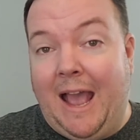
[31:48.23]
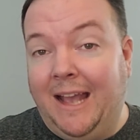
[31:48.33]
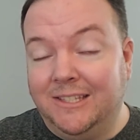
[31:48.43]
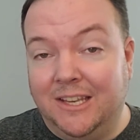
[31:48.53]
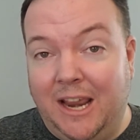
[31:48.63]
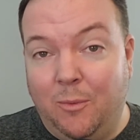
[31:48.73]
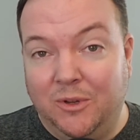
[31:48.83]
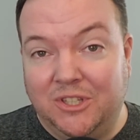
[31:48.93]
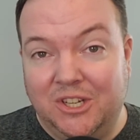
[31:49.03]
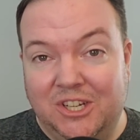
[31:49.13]
As the name would
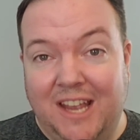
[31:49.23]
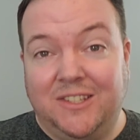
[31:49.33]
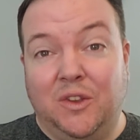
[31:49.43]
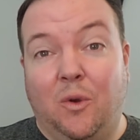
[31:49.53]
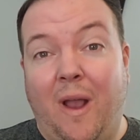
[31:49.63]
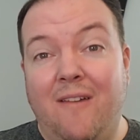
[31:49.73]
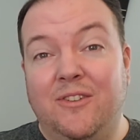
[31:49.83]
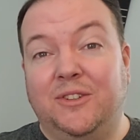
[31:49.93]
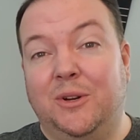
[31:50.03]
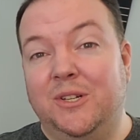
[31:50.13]
suggest, the
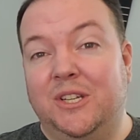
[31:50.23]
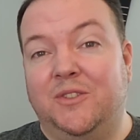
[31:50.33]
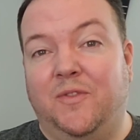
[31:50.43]
Graviturgist